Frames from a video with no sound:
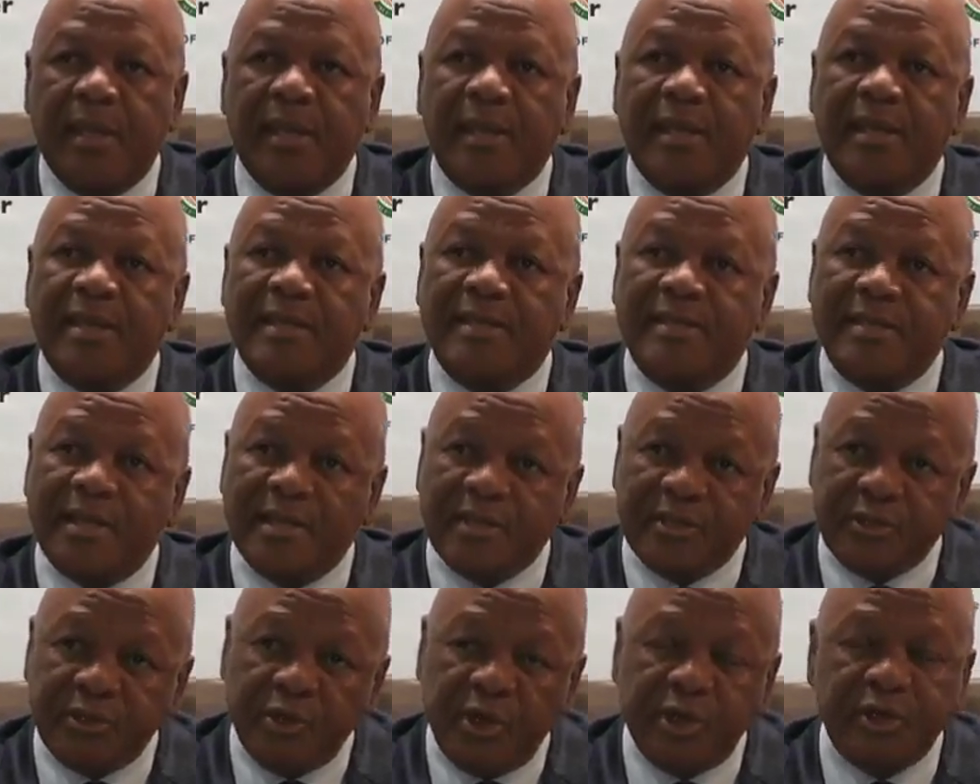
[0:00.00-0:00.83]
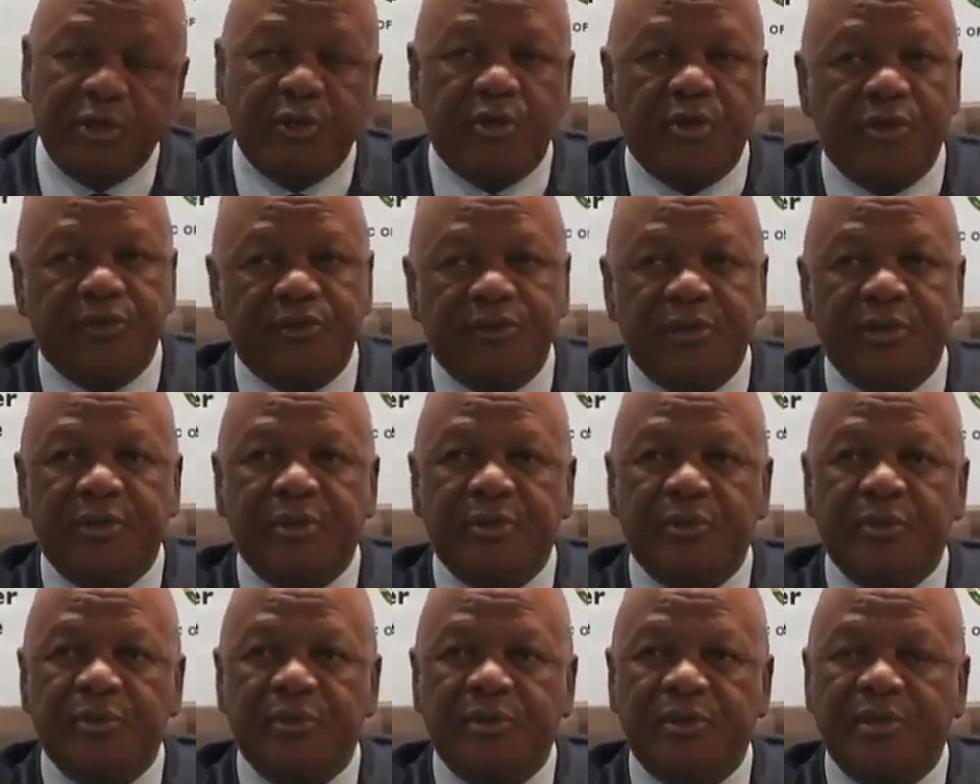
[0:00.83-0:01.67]
It does not
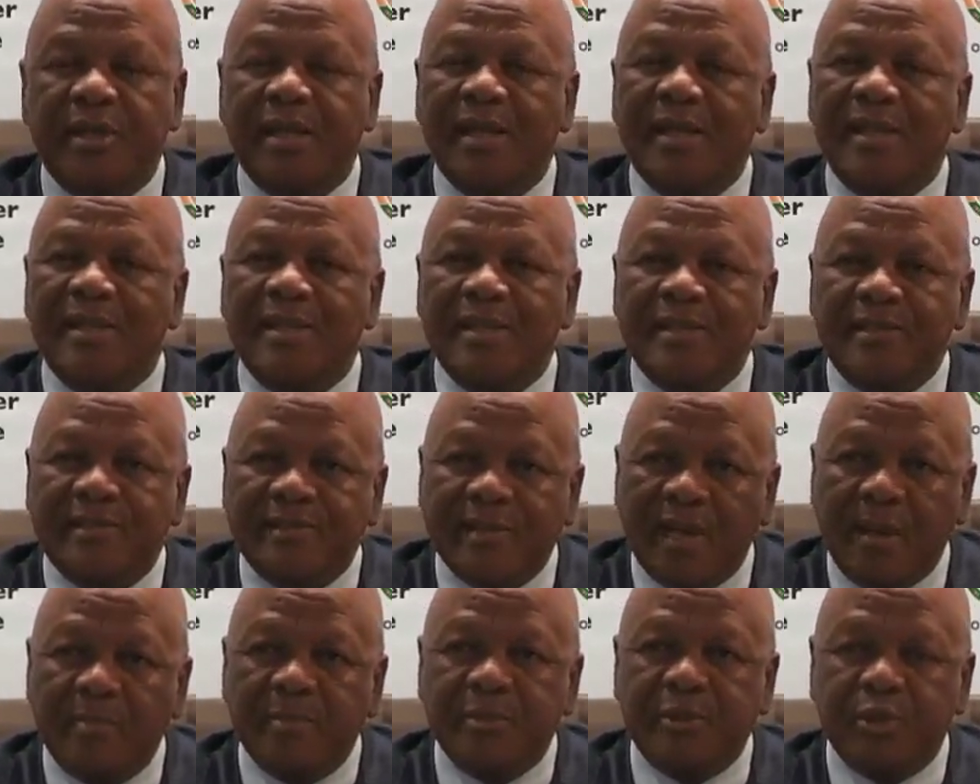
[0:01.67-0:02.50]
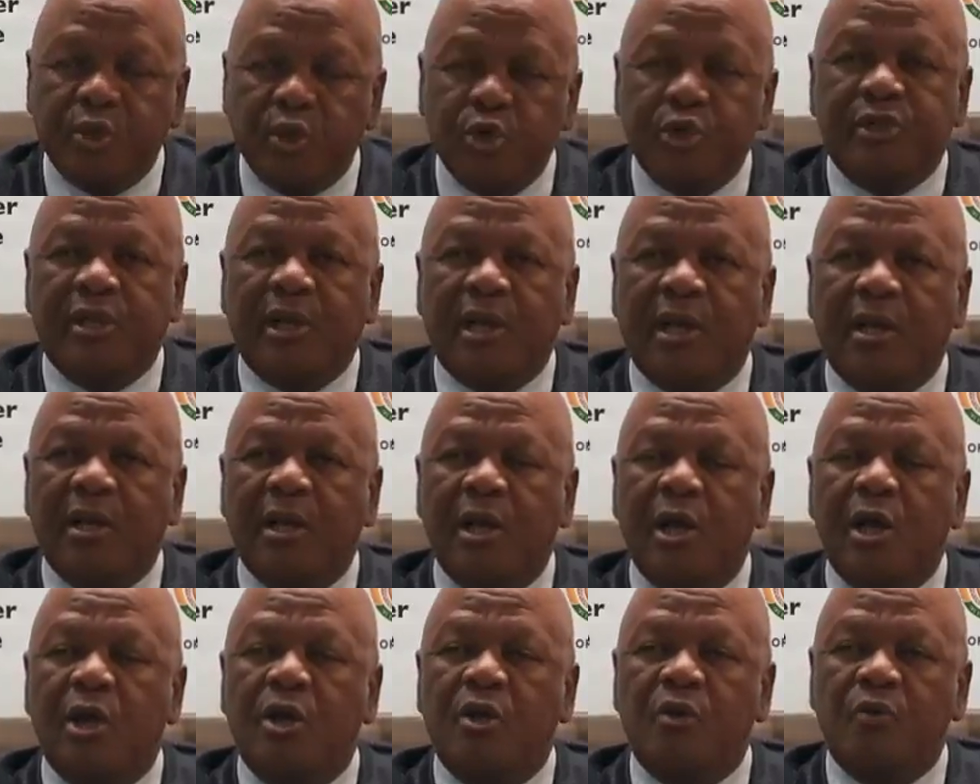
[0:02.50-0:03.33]
constitute the sum total
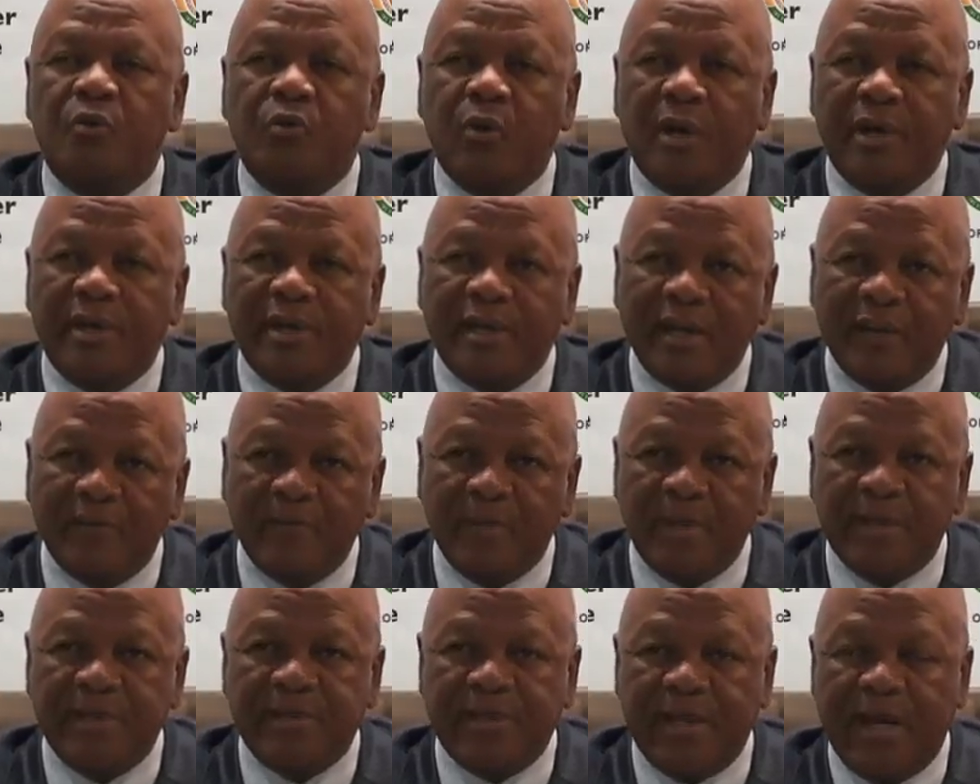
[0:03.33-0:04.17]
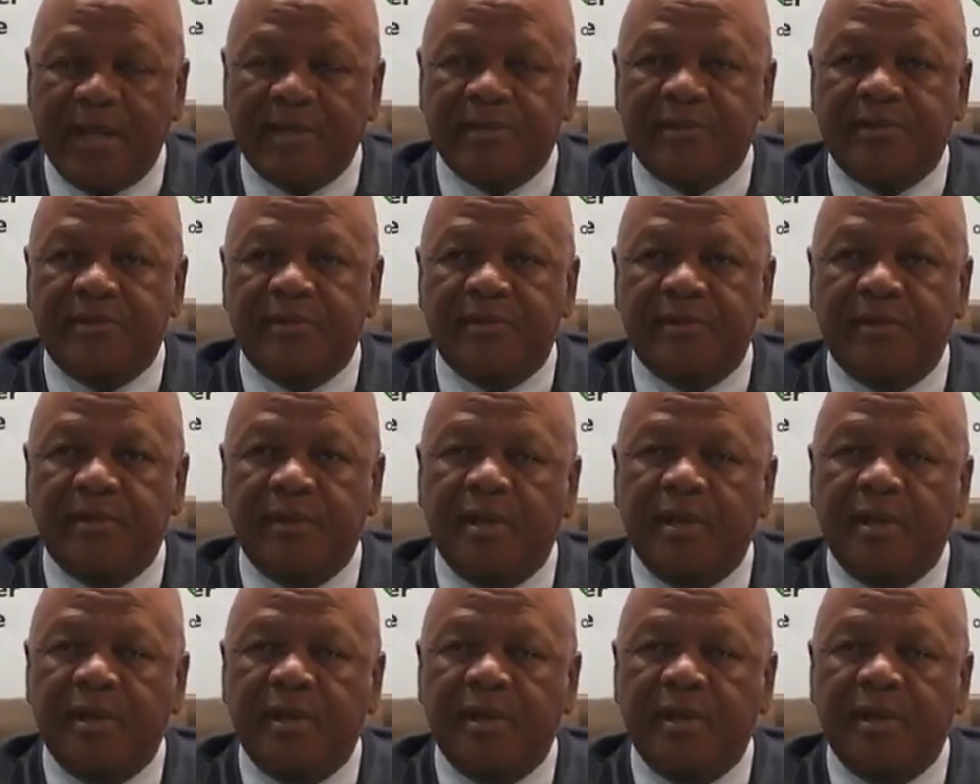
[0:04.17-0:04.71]
of what government does,